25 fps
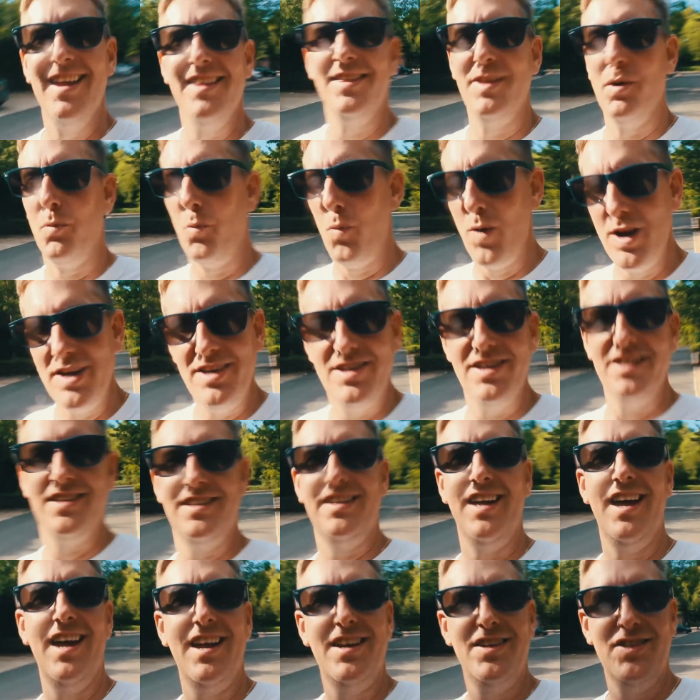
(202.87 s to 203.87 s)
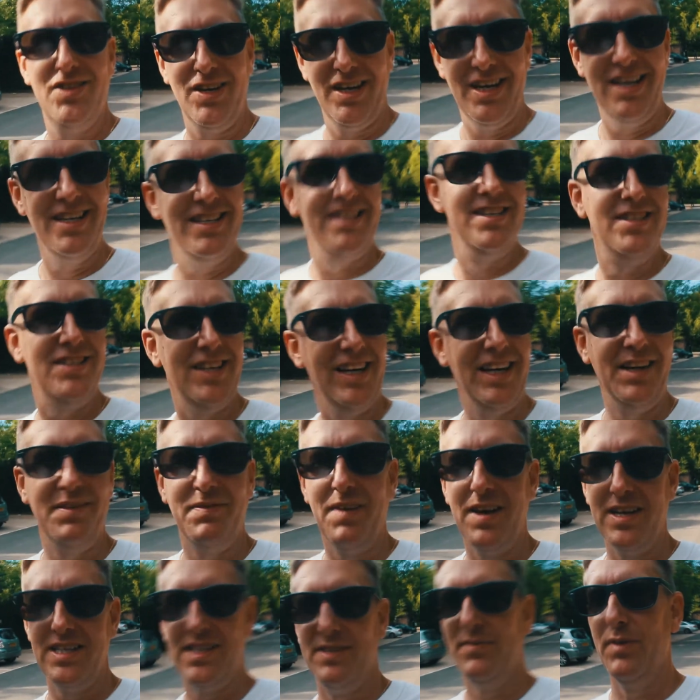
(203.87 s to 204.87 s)
The Winchester Cheese and Chilli
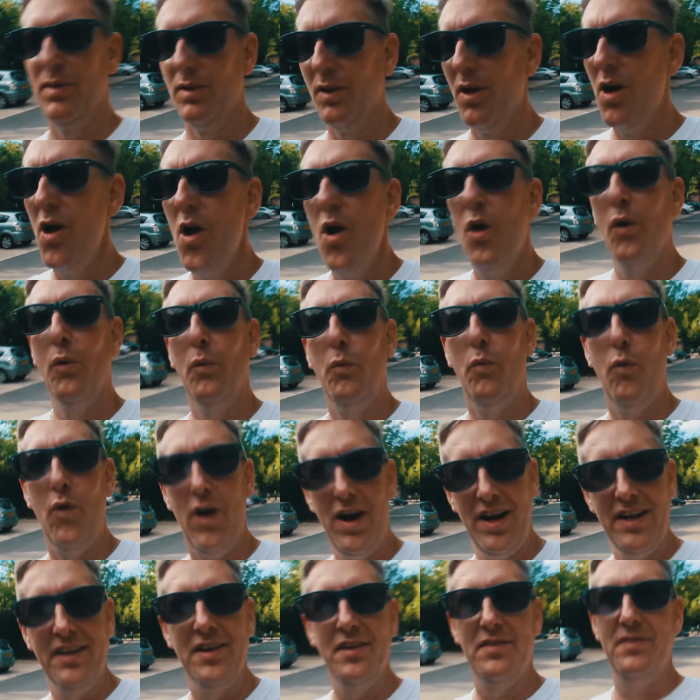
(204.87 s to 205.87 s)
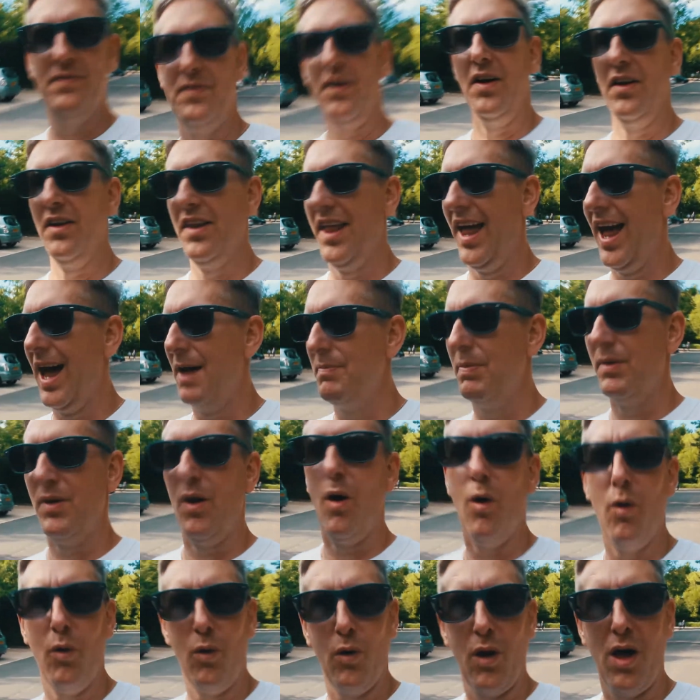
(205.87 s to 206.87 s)
Festival. Really good fun. They happen
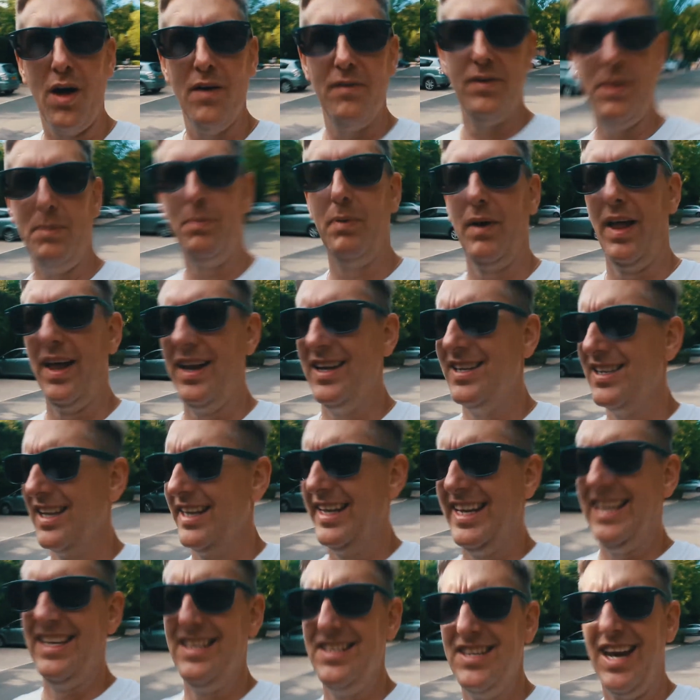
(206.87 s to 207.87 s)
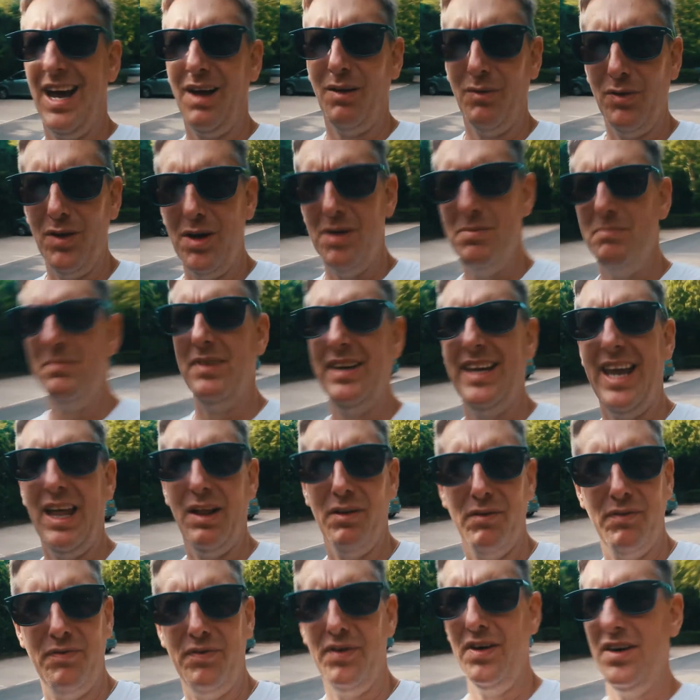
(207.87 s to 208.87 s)
all over the place, like in Cheltenham,
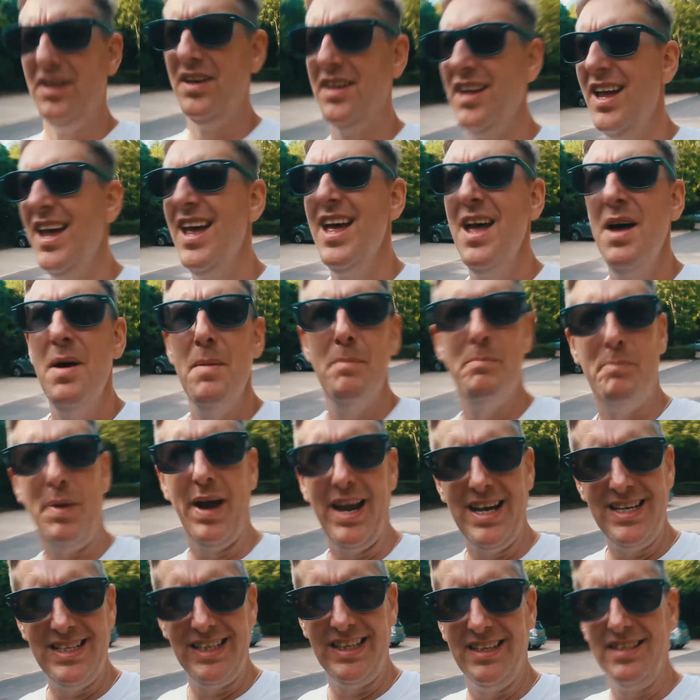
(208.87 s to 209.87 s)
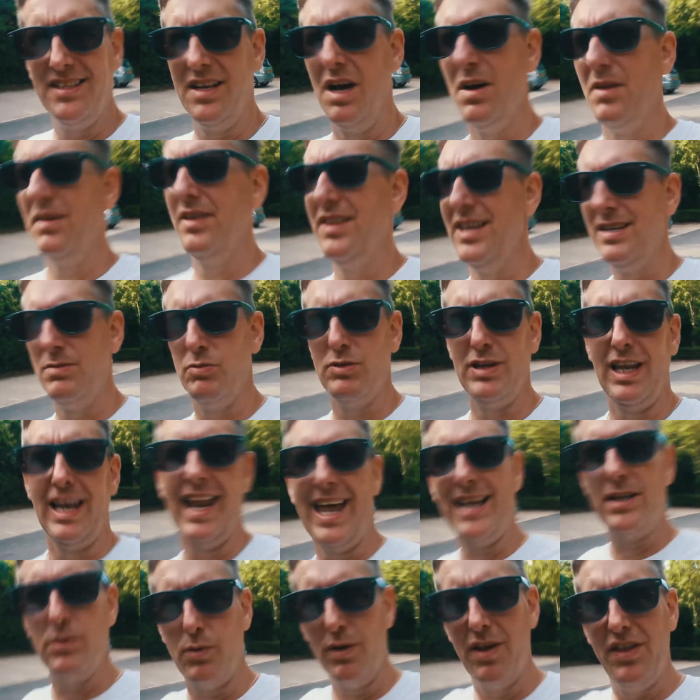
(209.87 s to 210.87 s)
Guildford, Basingstoke. This was the
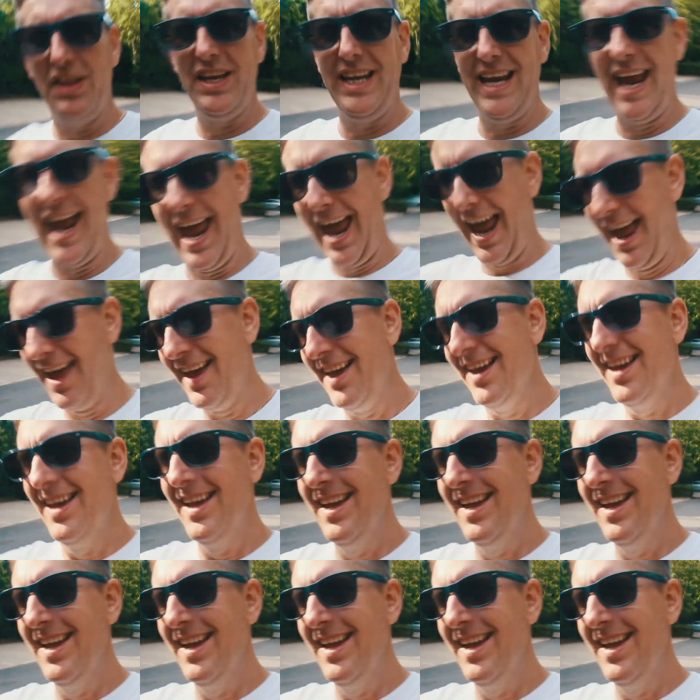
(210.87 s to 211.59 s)
last one of the year.